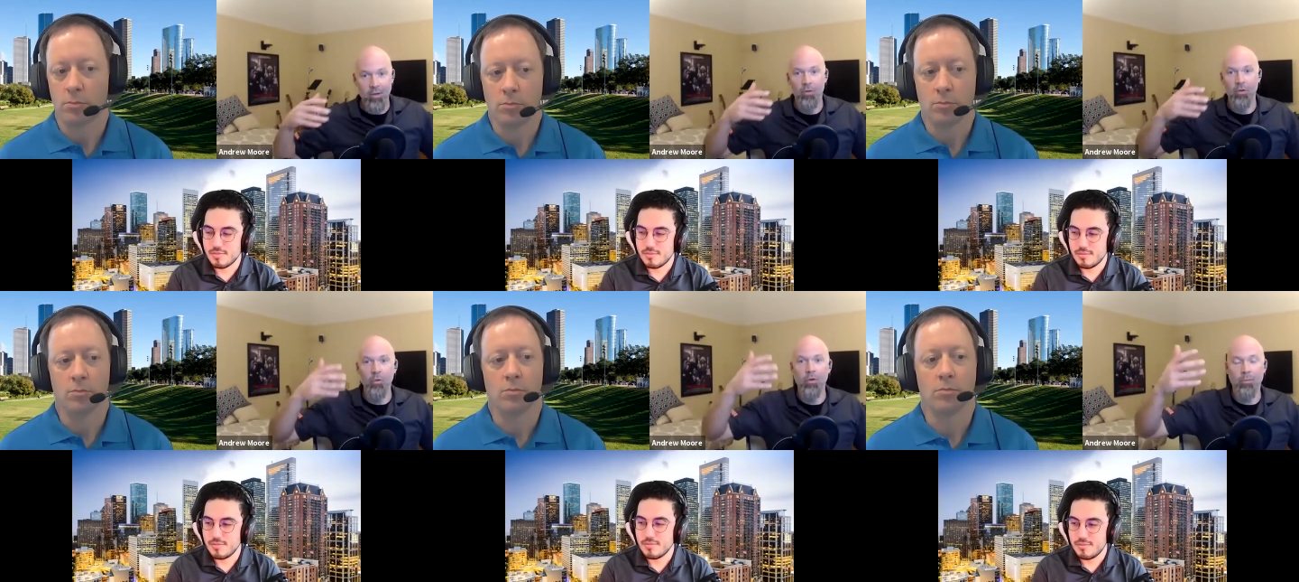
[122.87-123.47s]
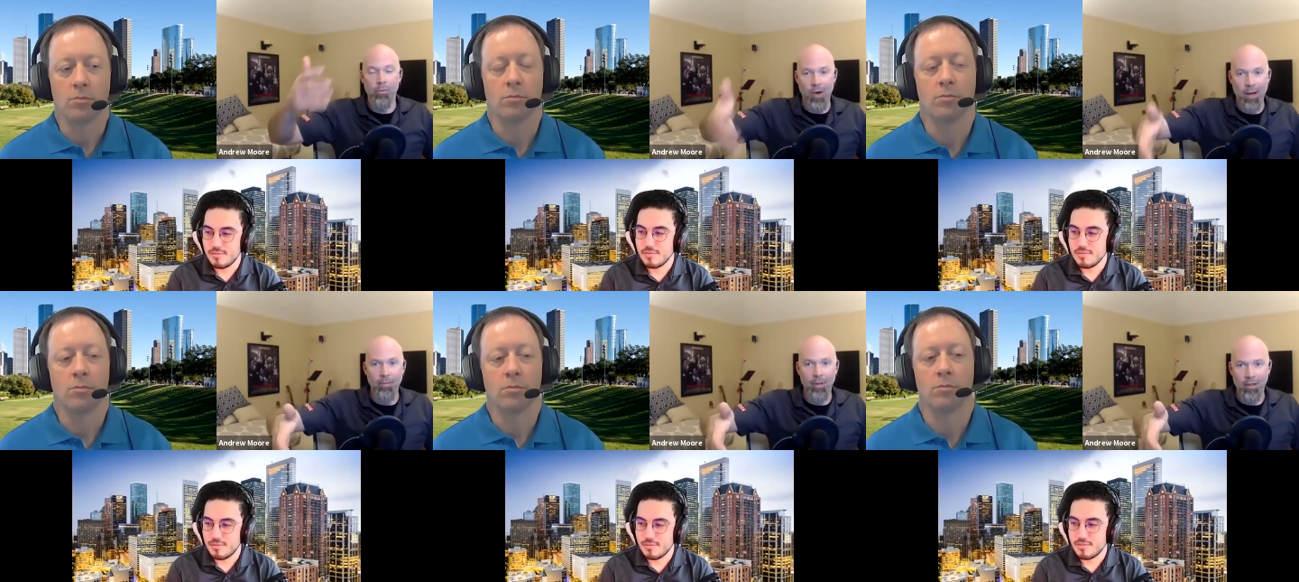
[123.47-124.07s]
Speaker 1: you could
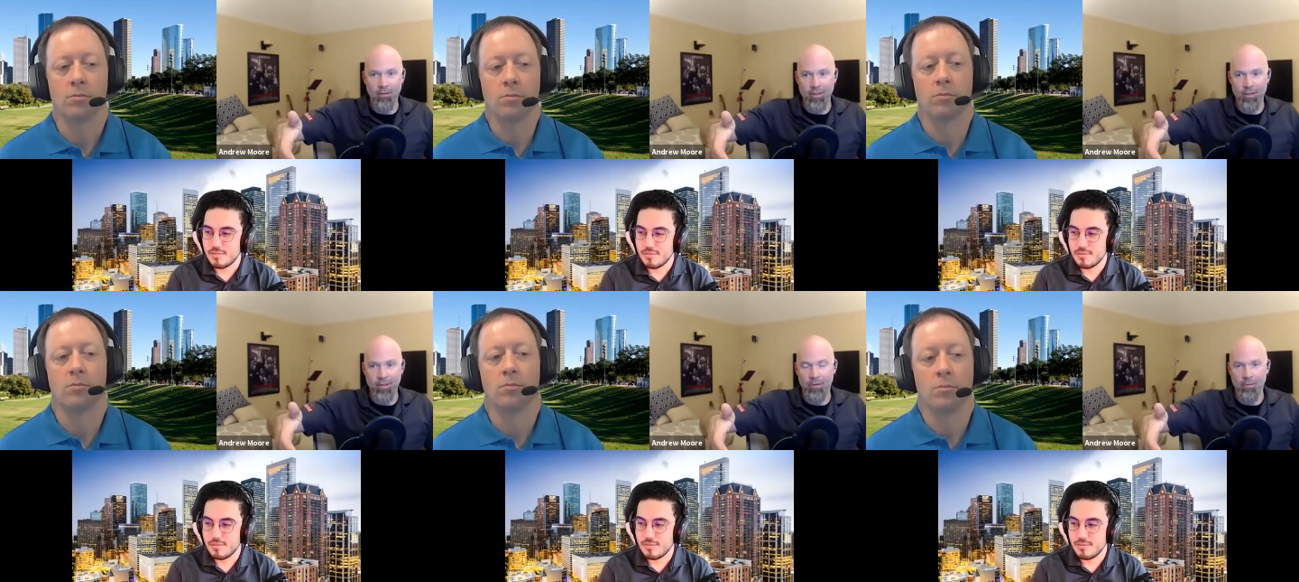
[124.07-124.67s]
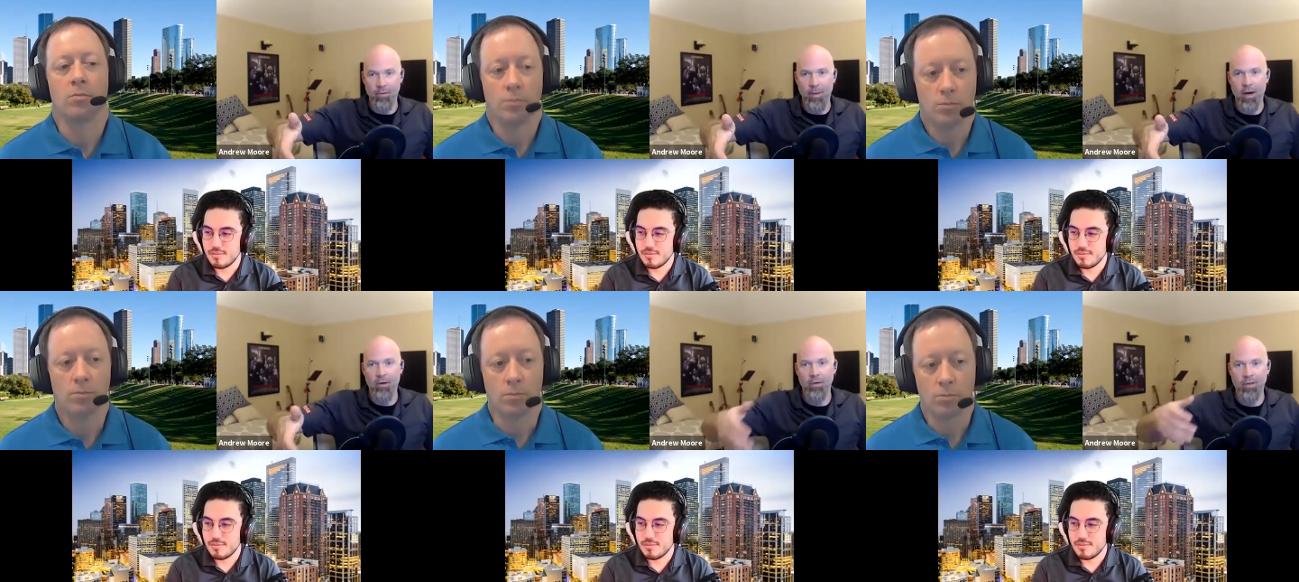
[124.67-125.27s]
probably, like you were saying with some of the
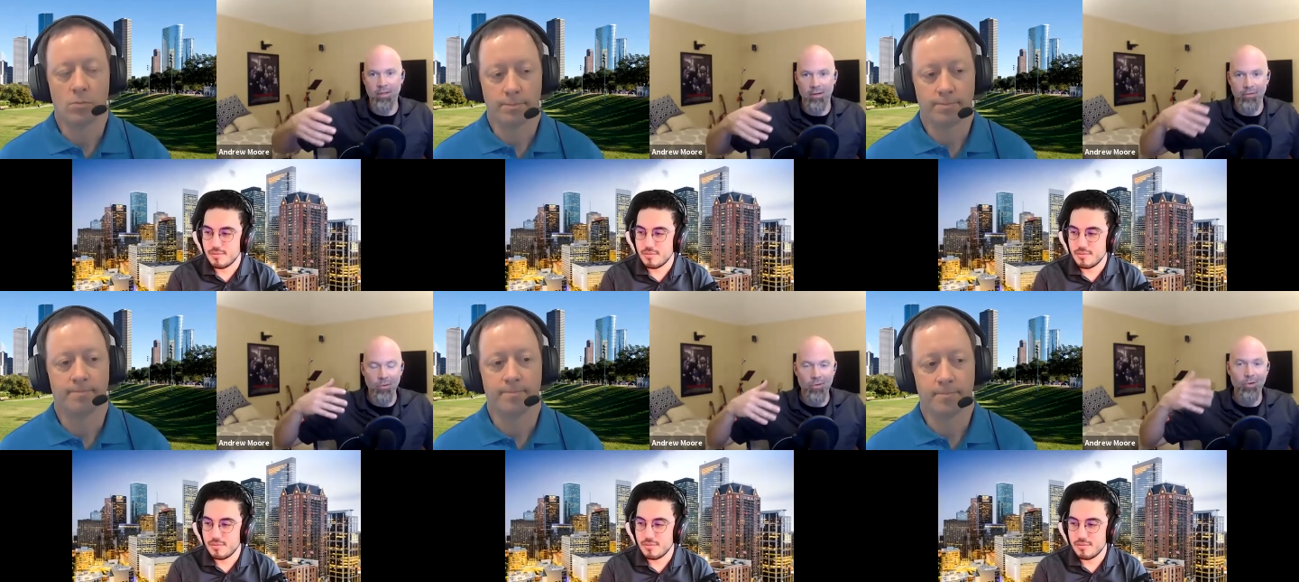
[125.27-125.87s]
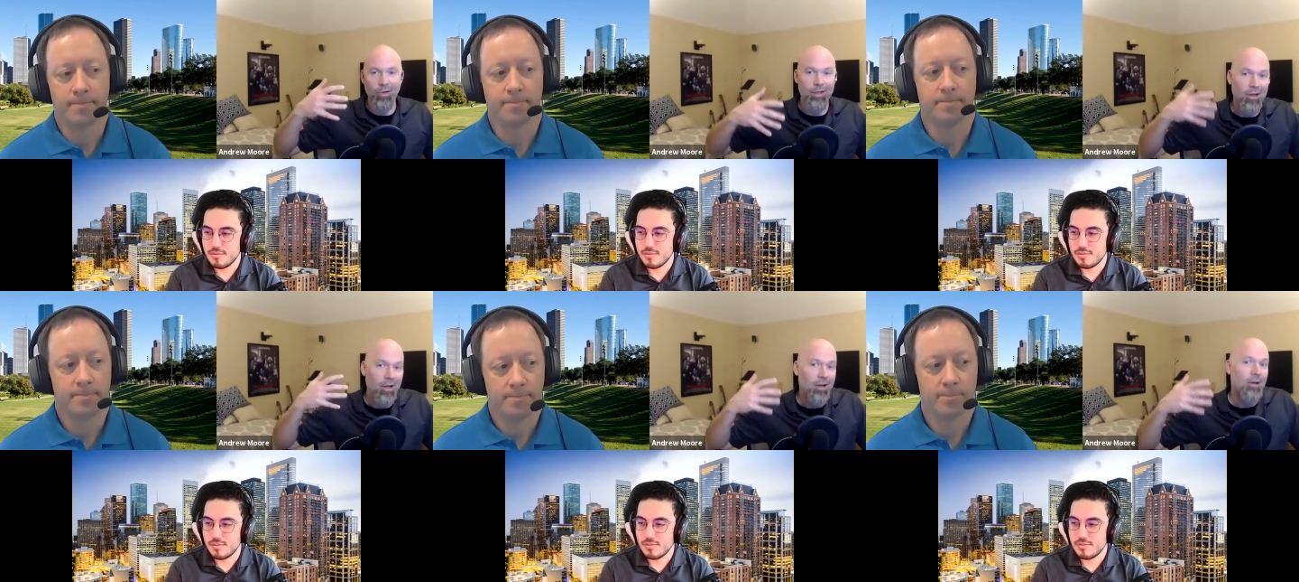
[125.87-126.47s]
Power Query stuff, you could
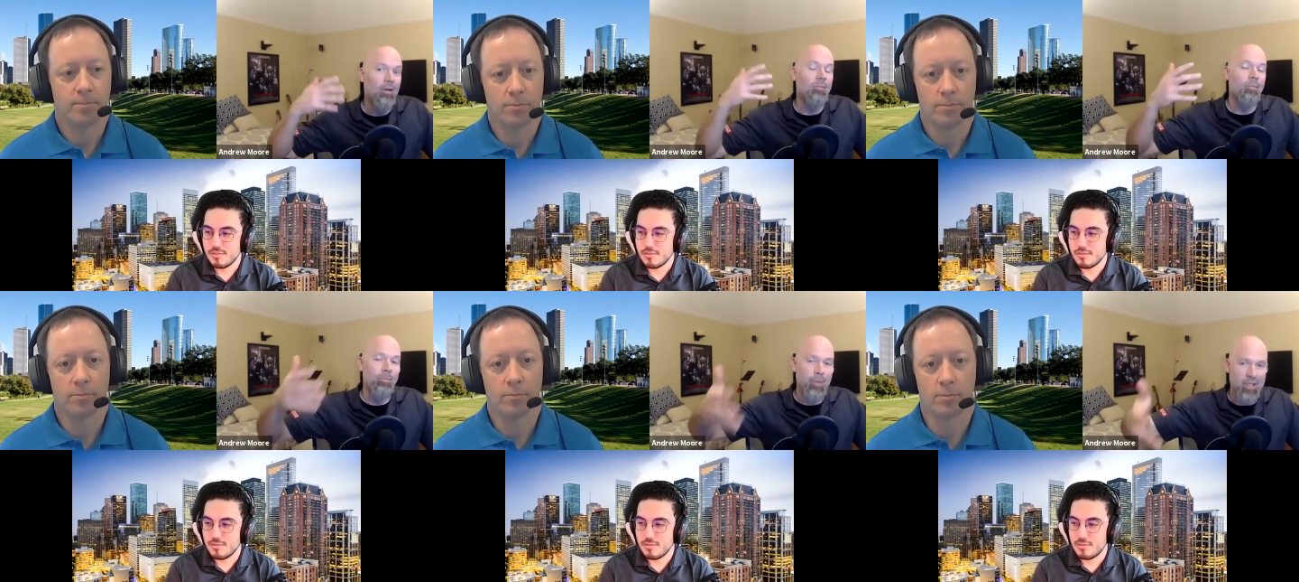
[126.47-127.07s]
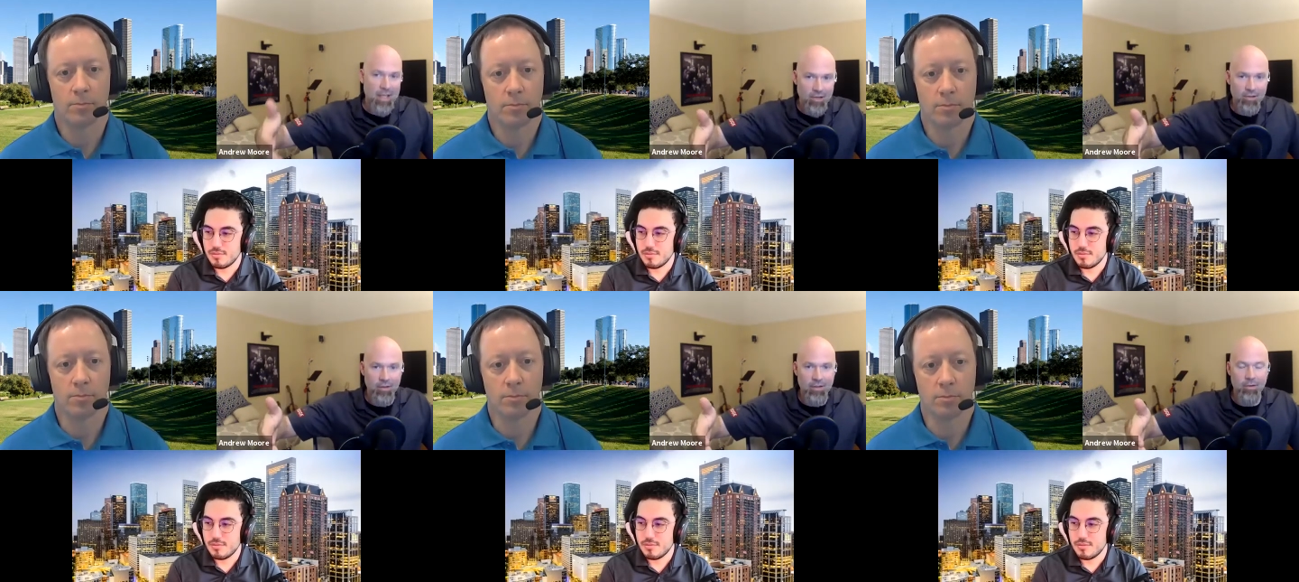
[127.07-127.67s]

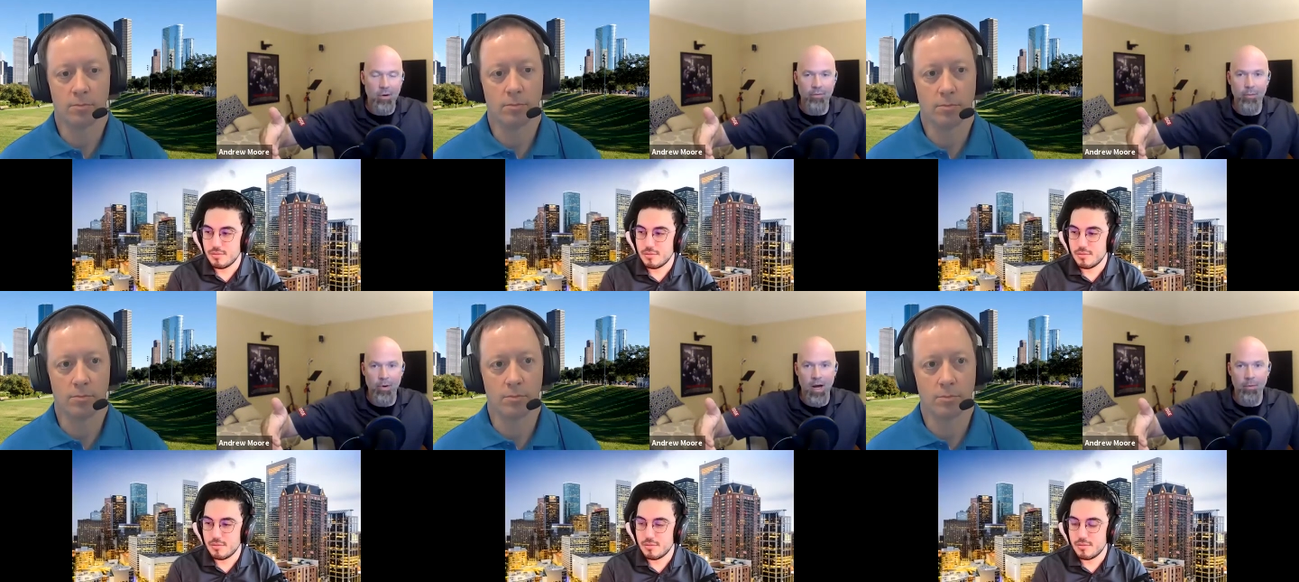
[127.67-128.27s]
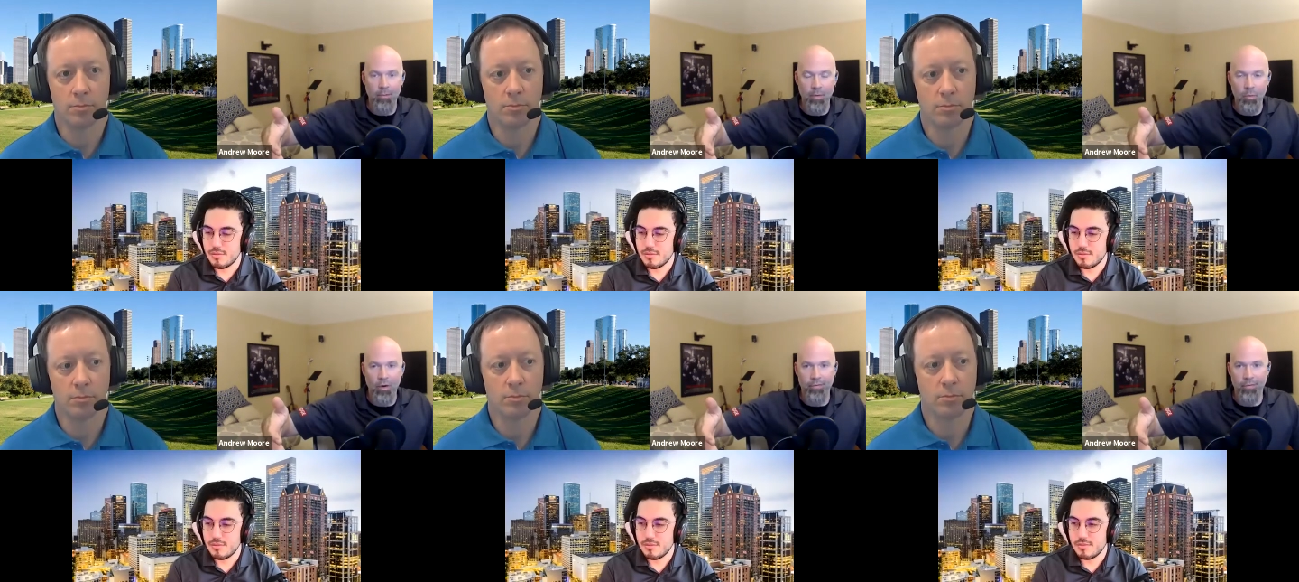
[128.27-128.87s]
potentially solve the problem
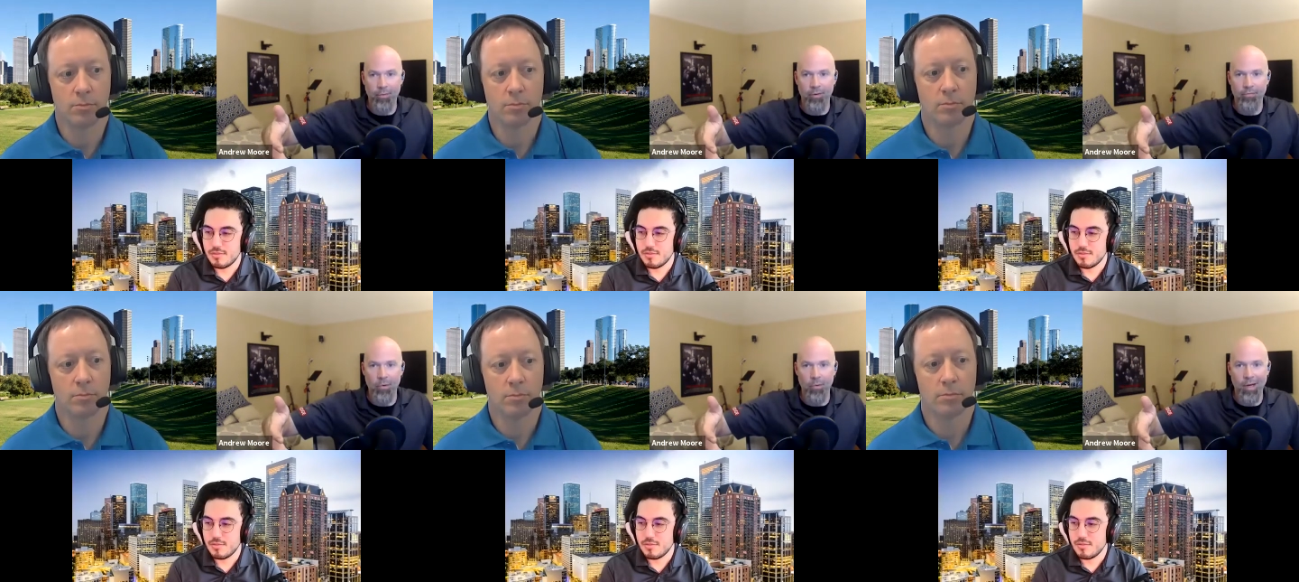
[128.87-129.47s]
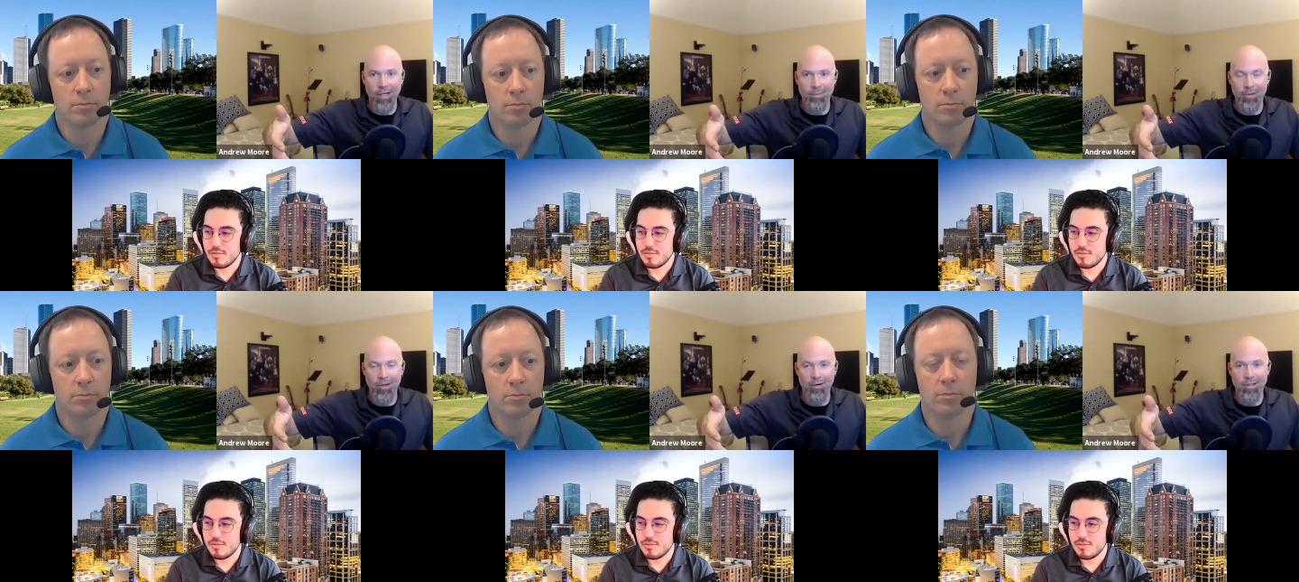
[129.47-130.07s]
in one of three or four ways,
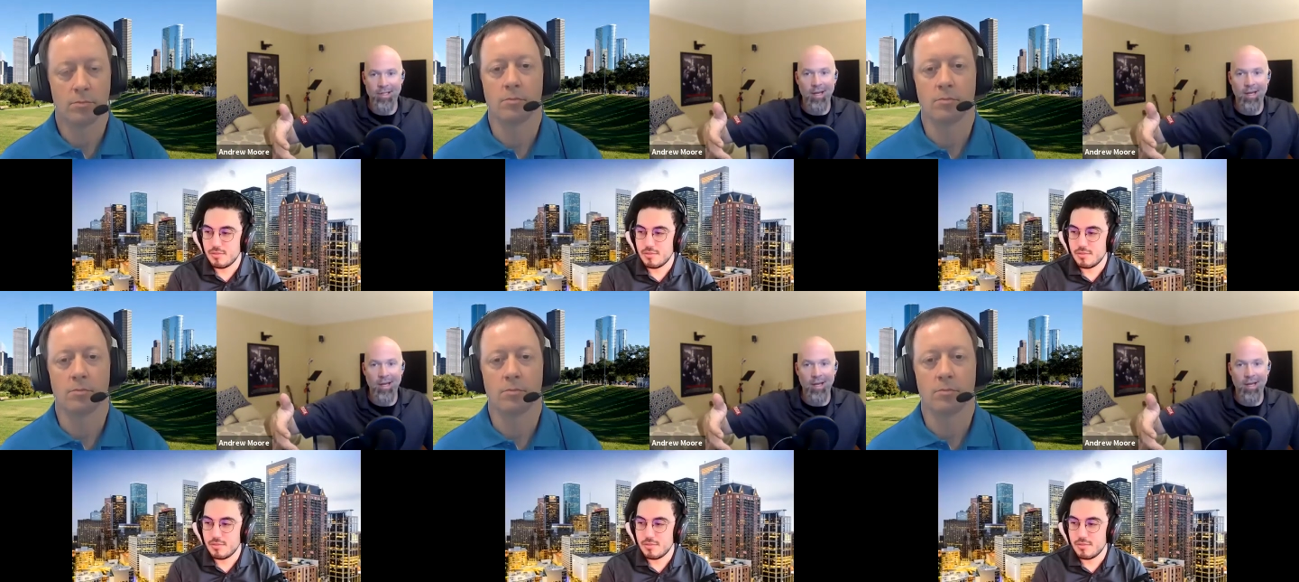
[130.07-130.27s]
but there is